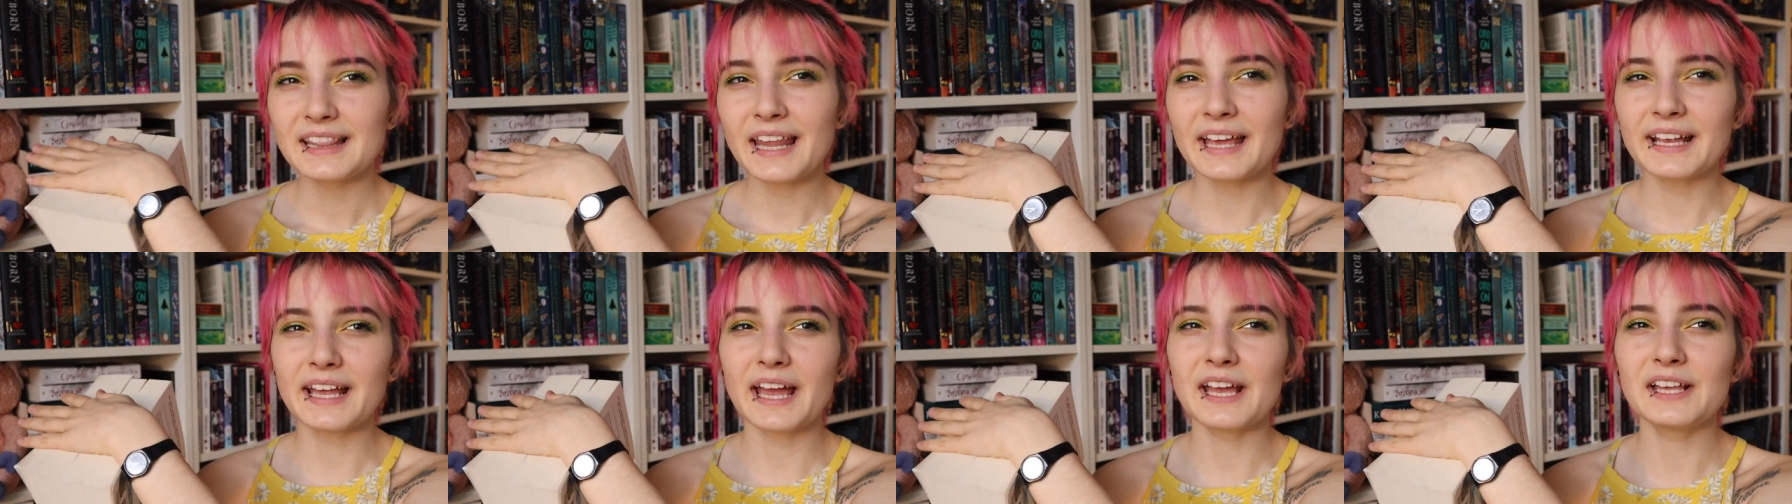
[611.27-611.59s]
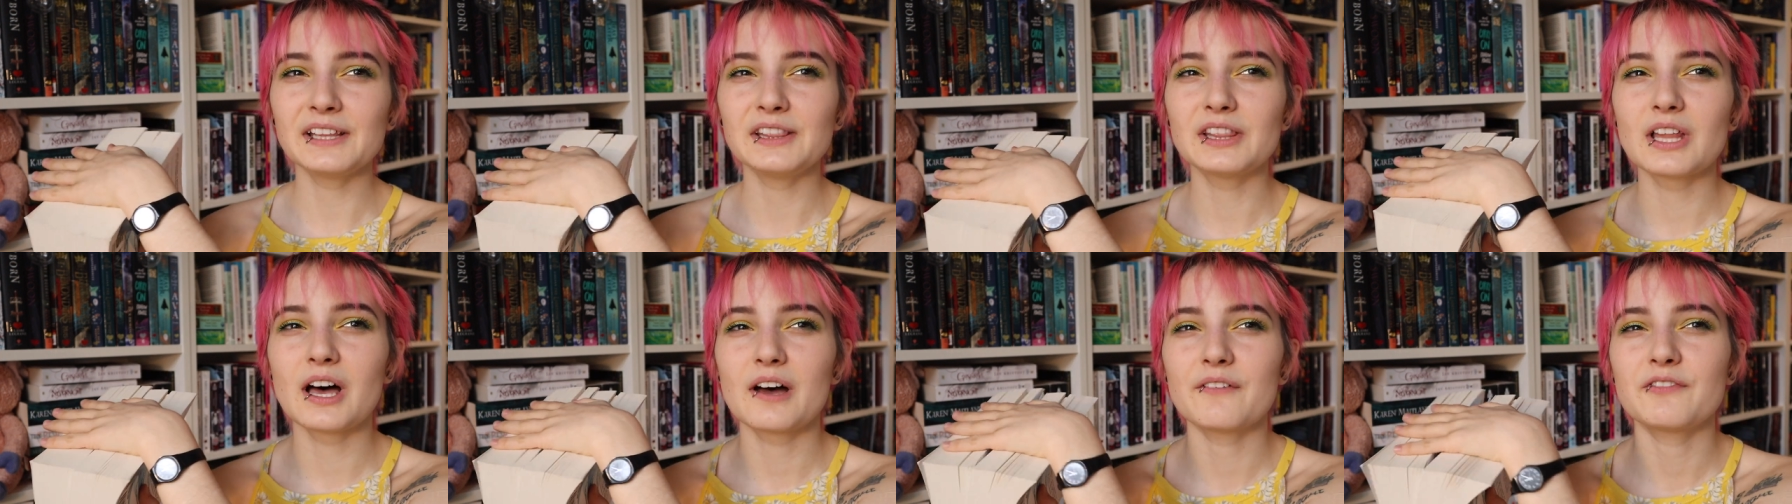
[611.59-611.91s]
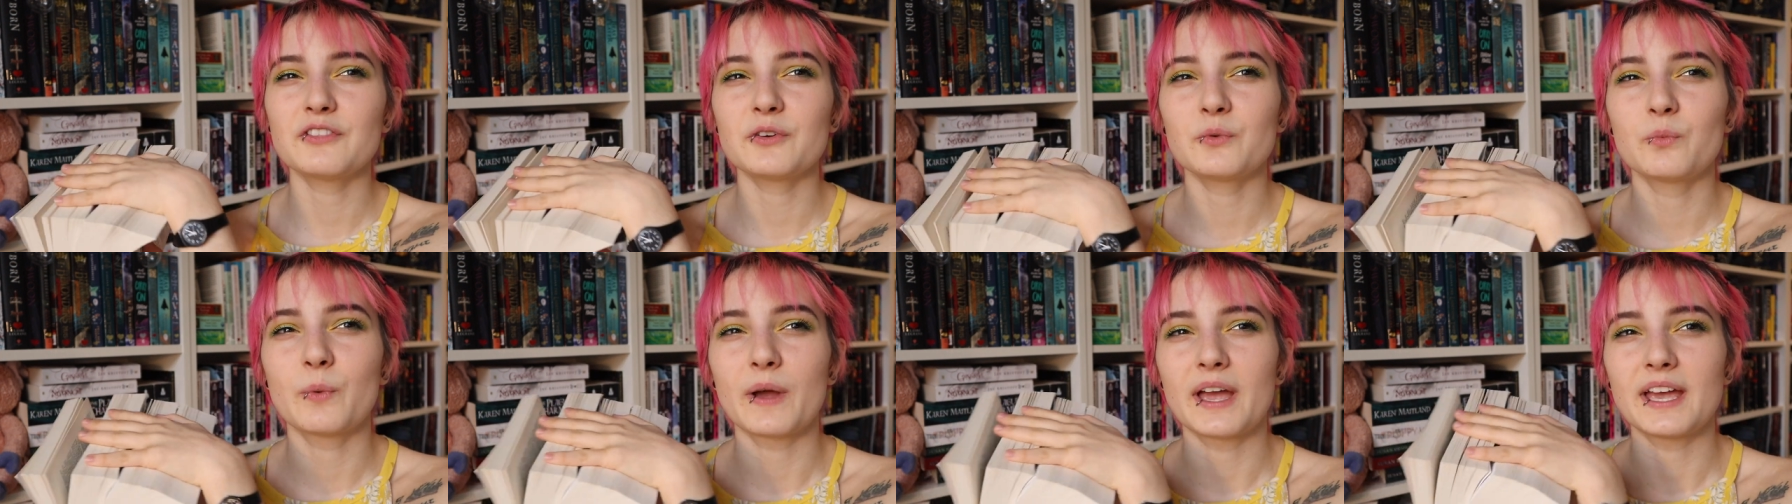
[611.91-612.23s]
Like I
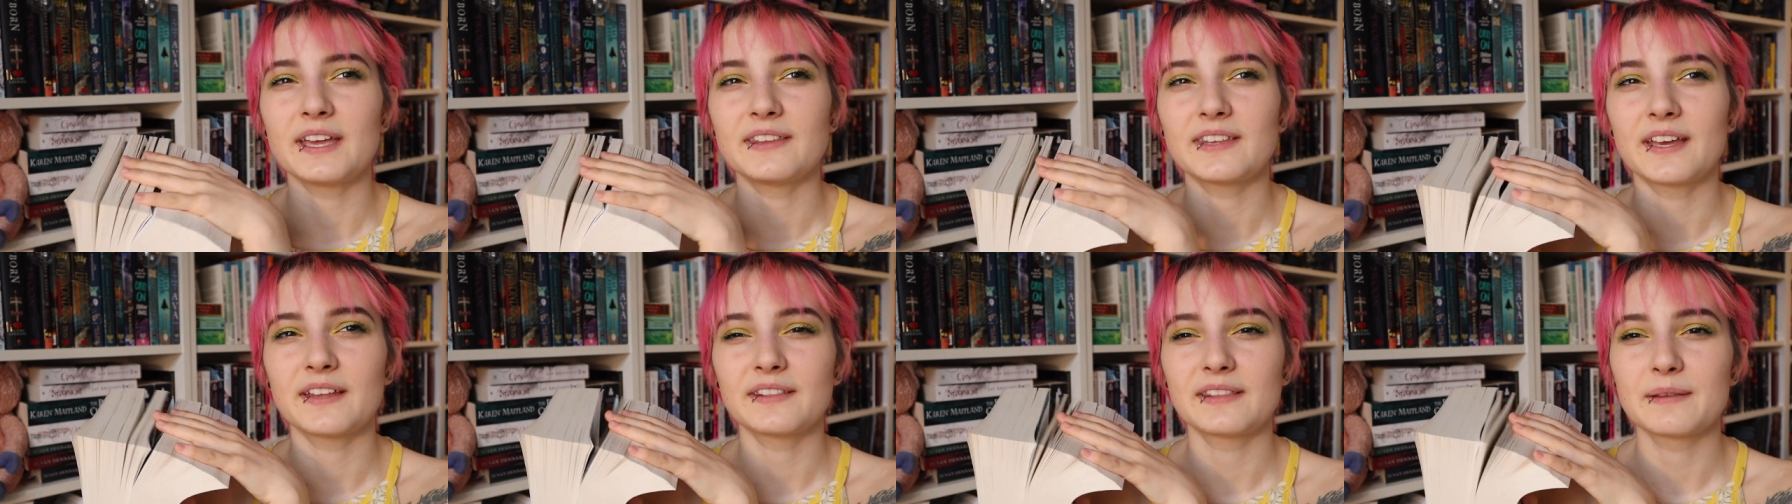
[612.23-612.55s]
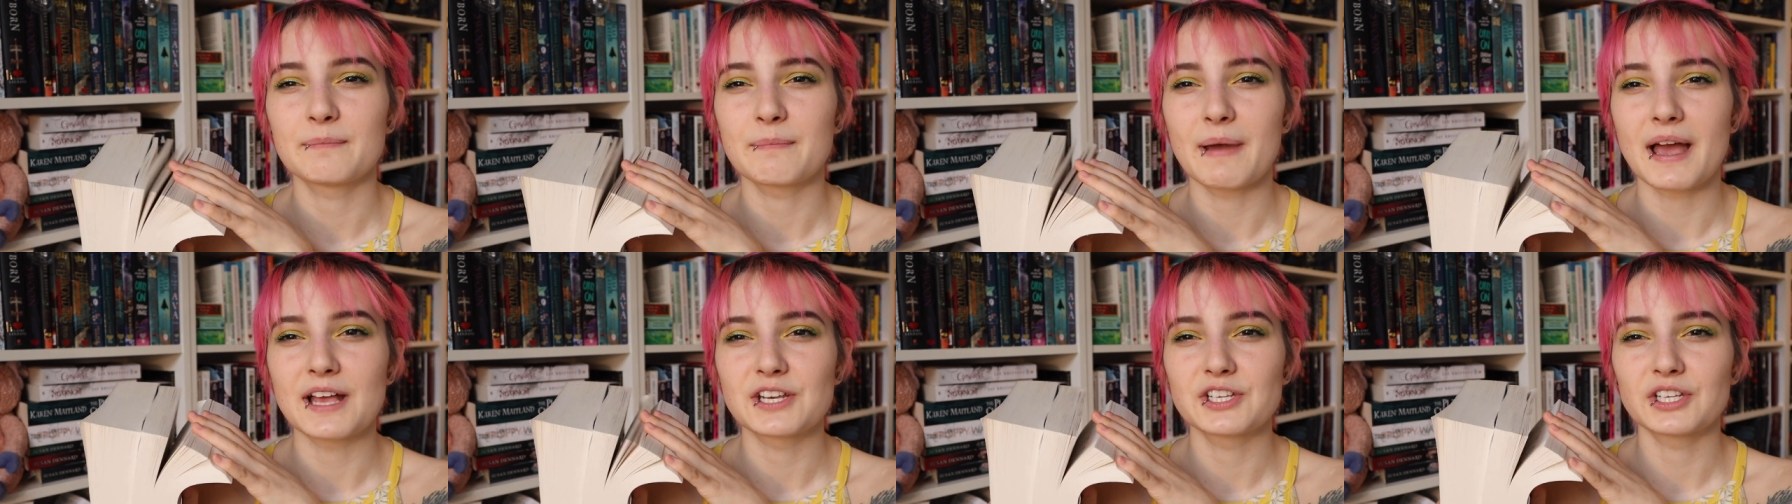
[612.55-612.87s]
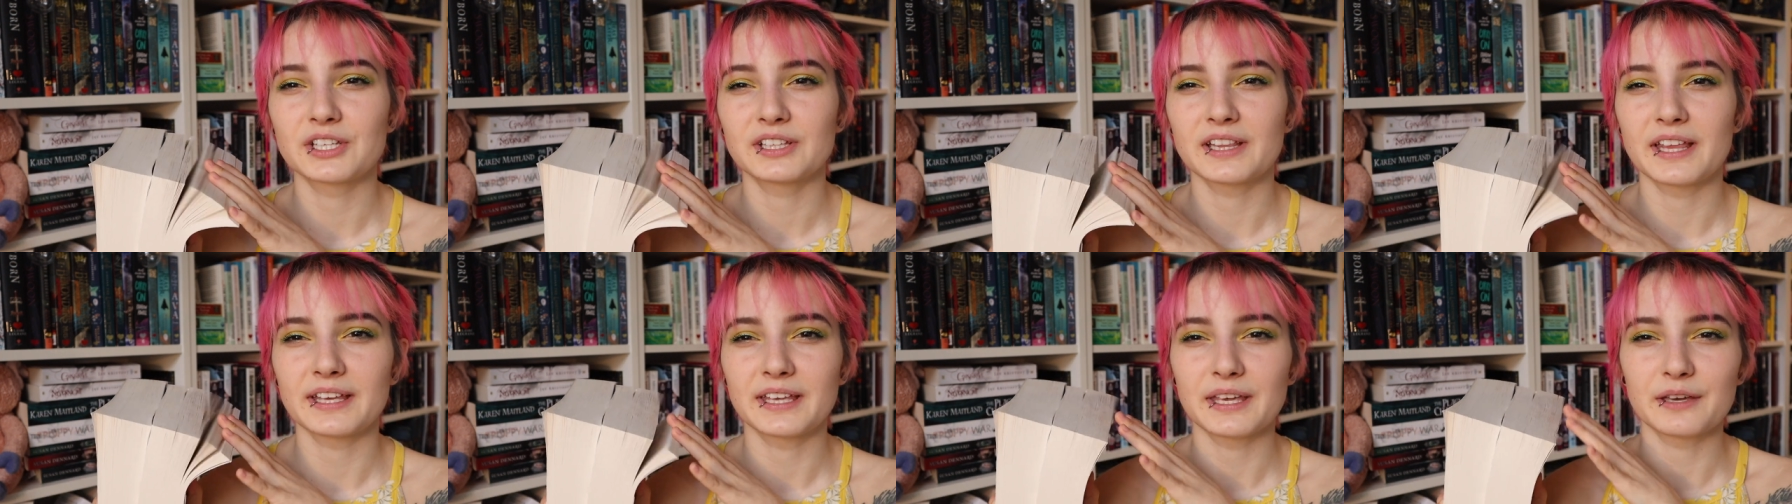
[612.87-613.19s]
love the way that the
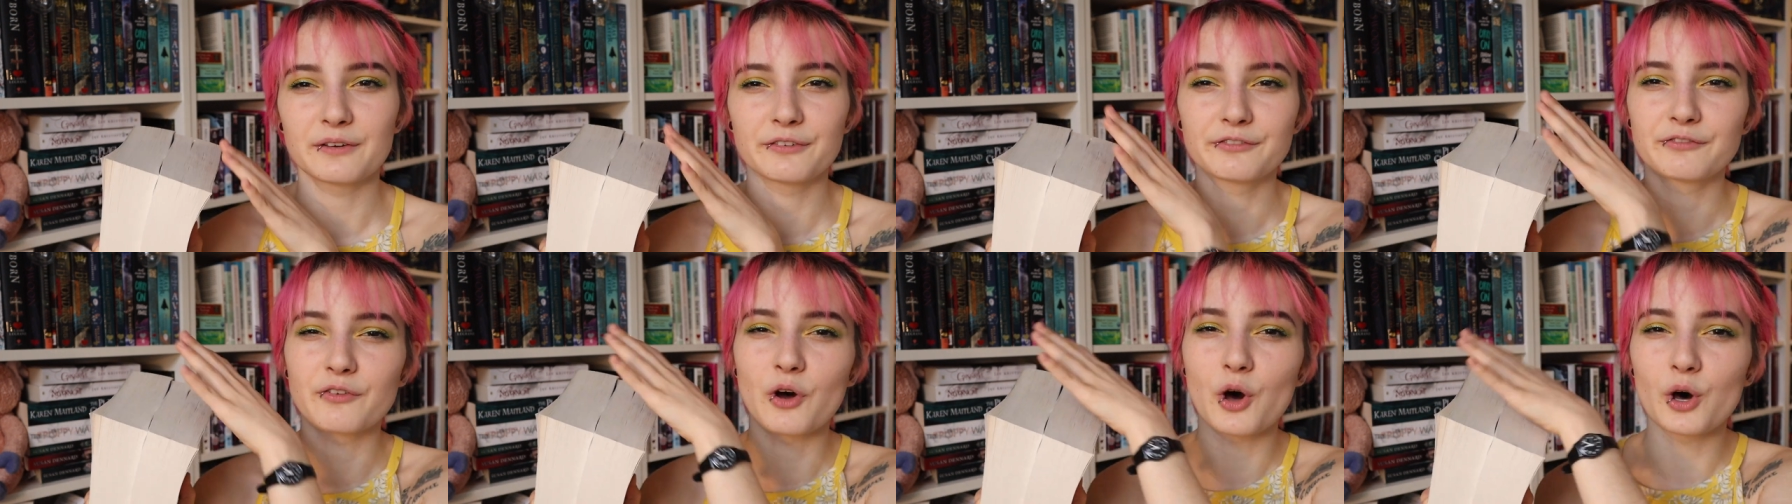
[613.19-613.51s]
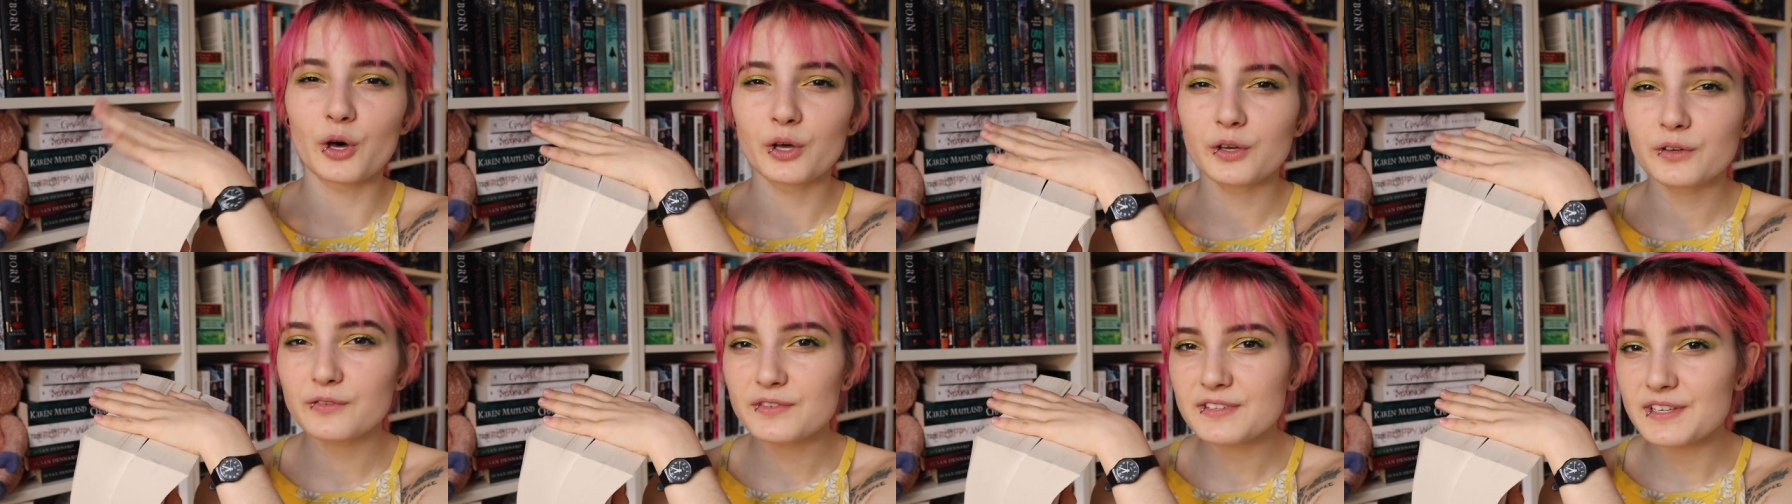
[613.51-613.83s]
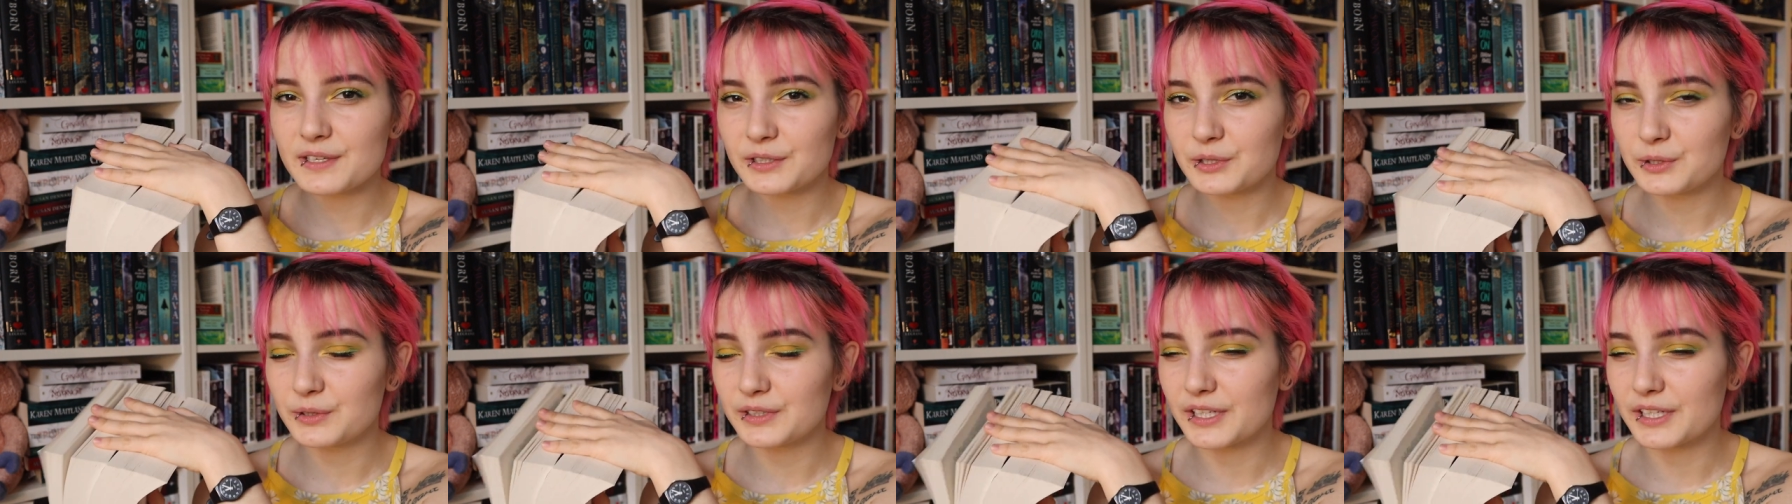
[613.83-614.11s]
magic like evolves and